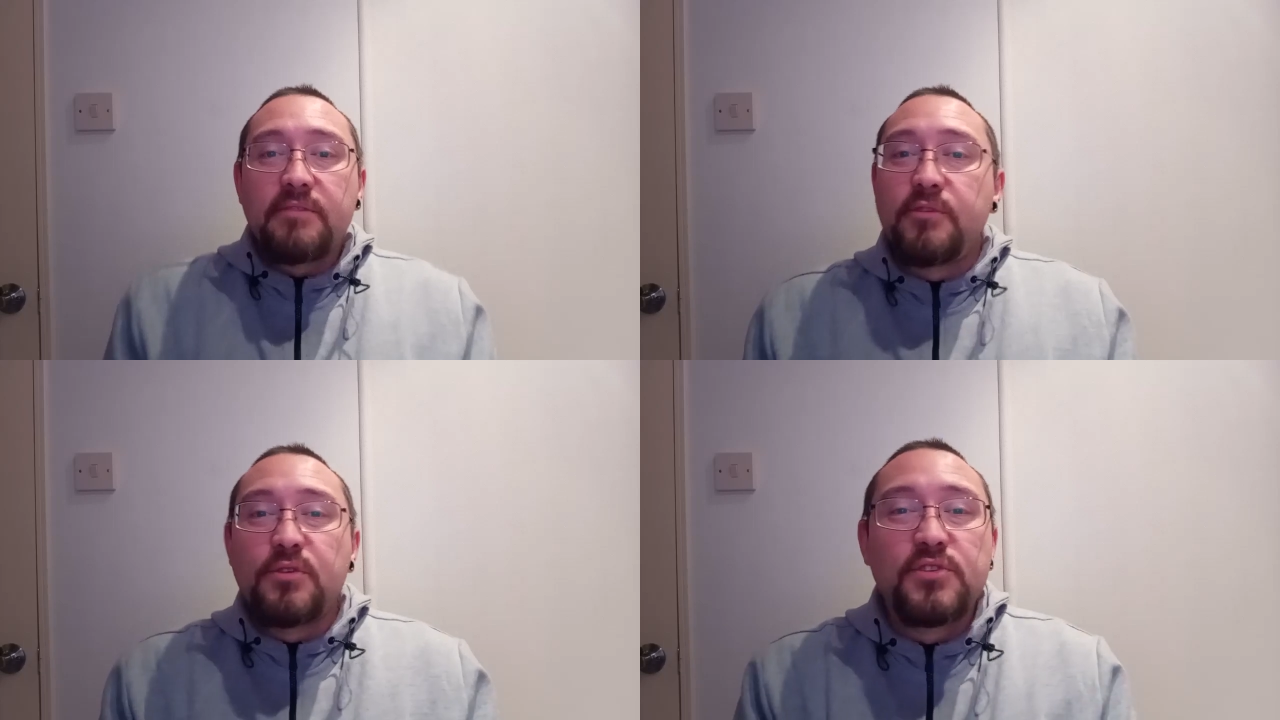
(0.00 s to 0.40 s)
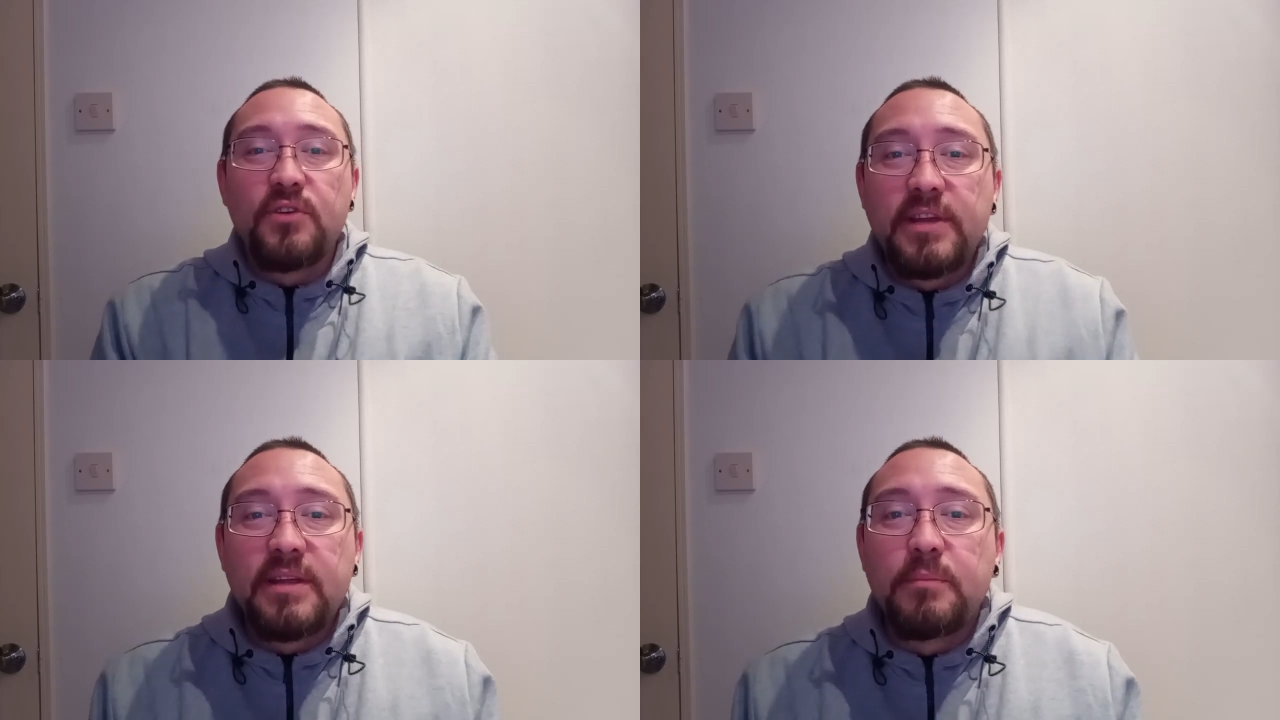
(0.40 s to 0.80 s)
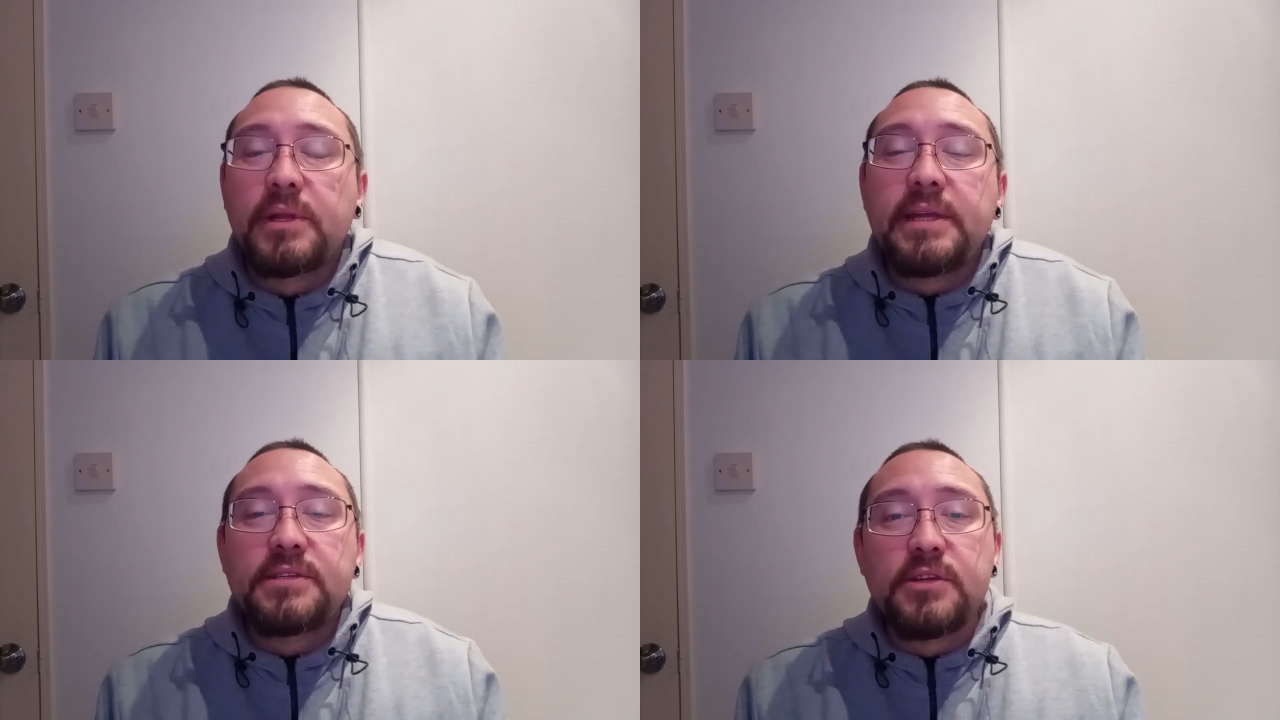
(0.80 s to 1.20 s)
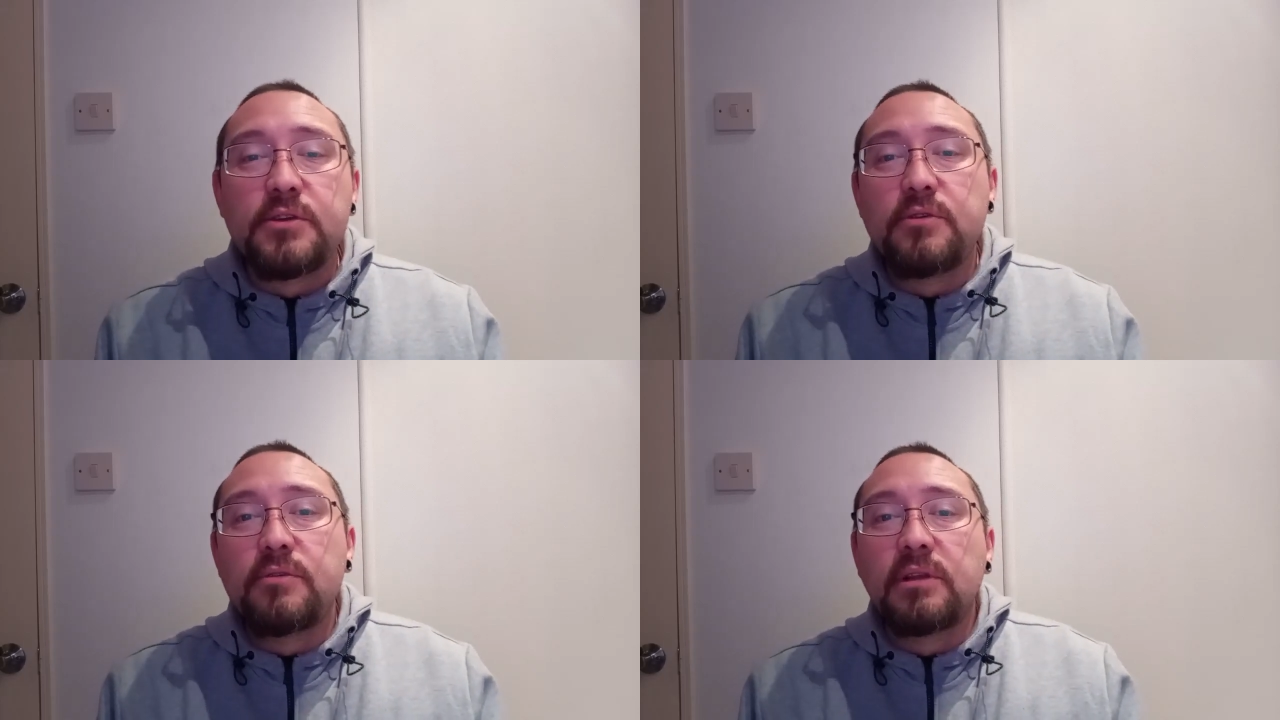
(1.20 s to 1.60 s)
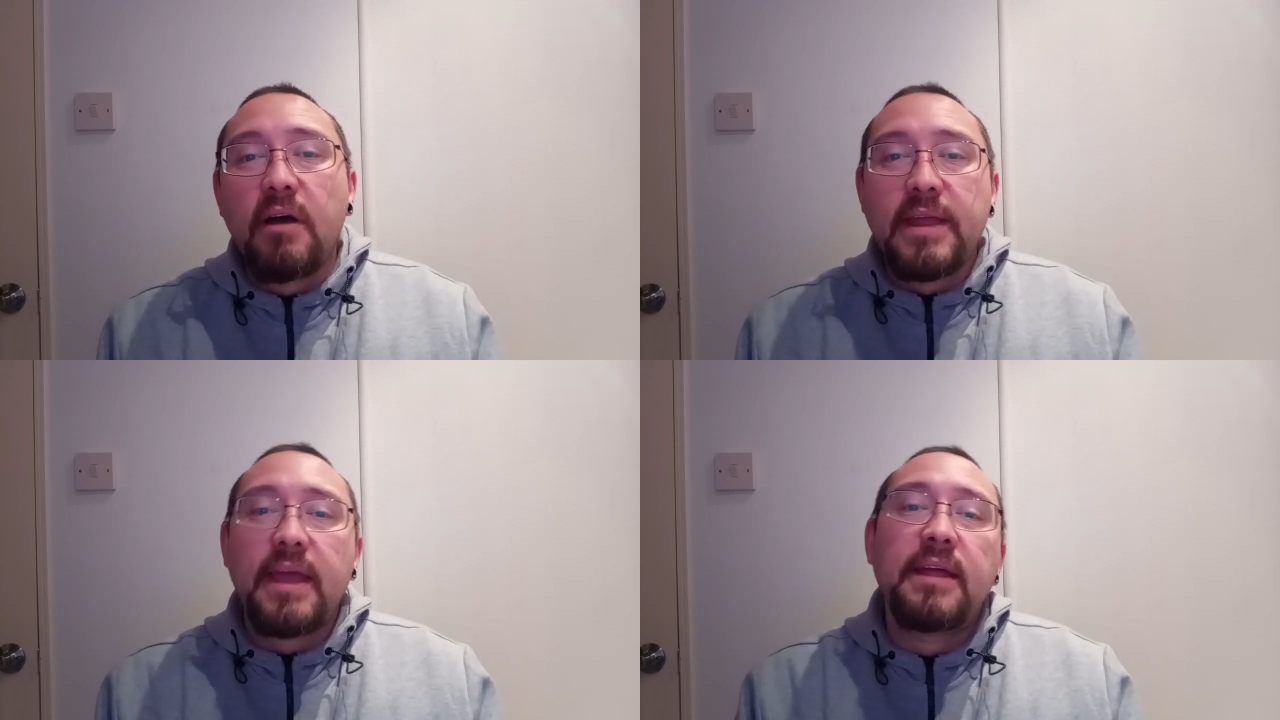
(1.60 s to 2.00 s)
If you enjoyed it, please do
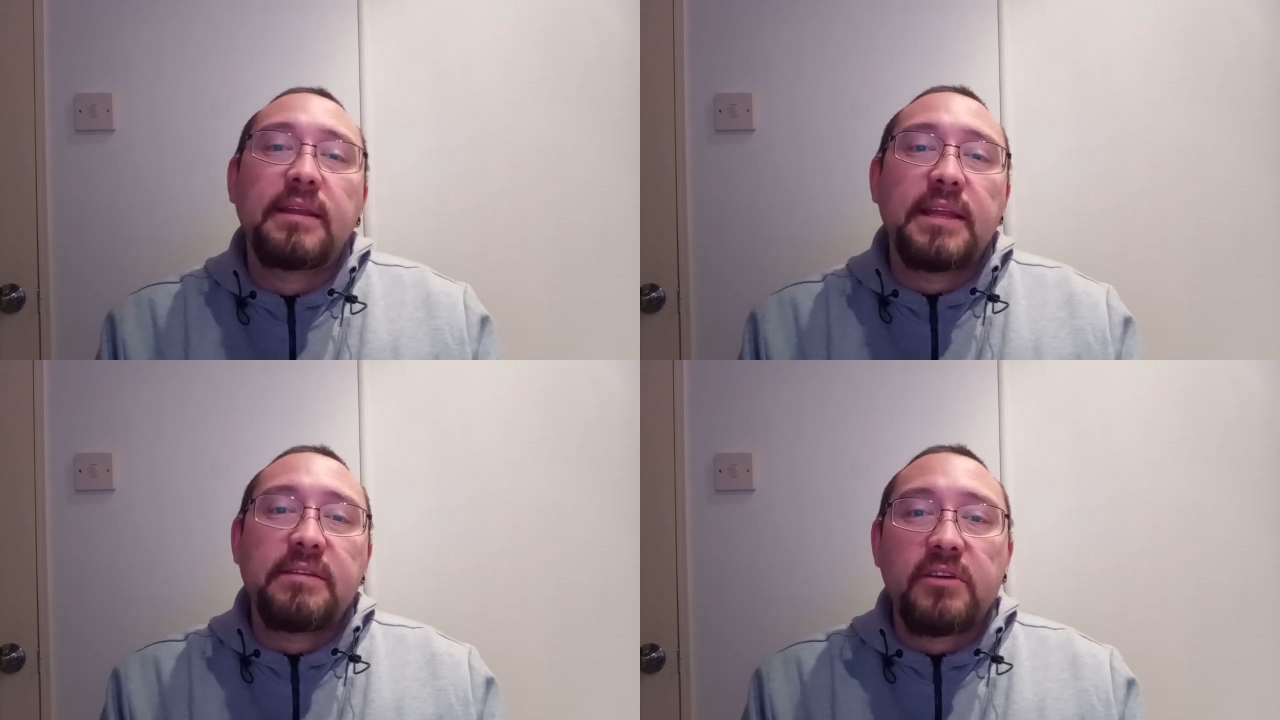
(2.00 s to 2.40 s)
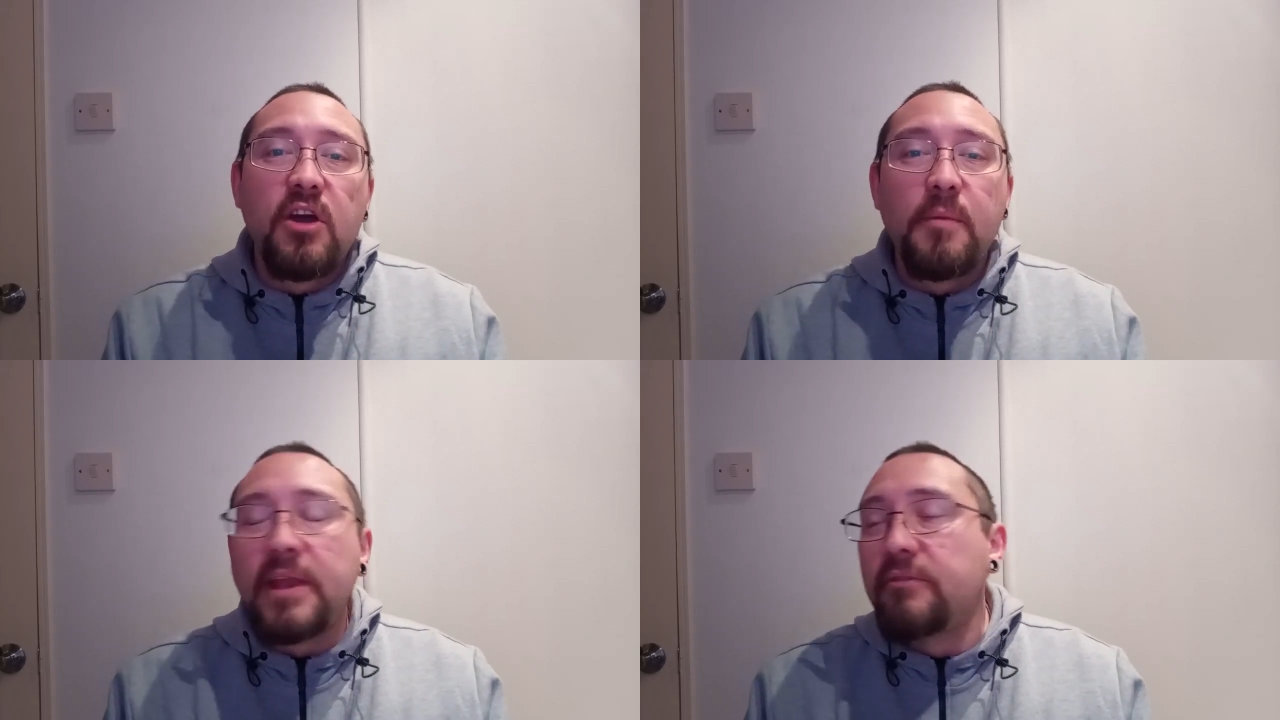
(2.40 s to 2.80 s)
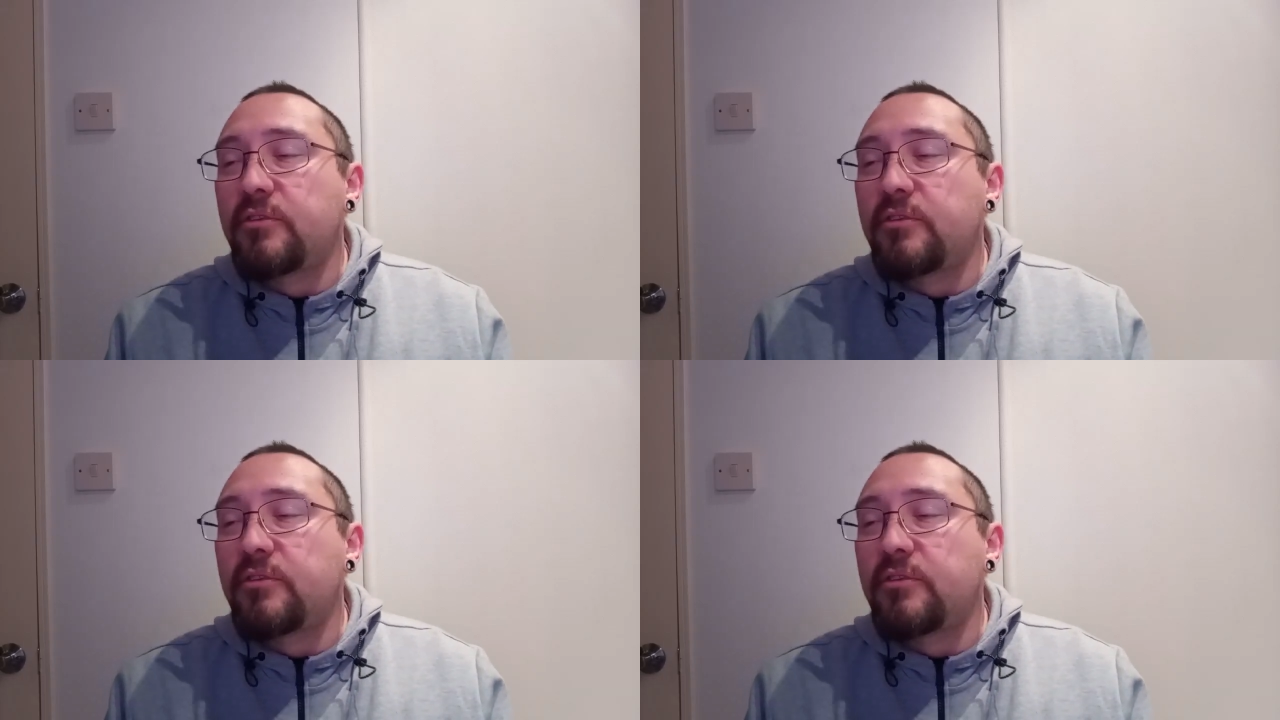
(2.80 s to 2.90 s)
like and leave a comment.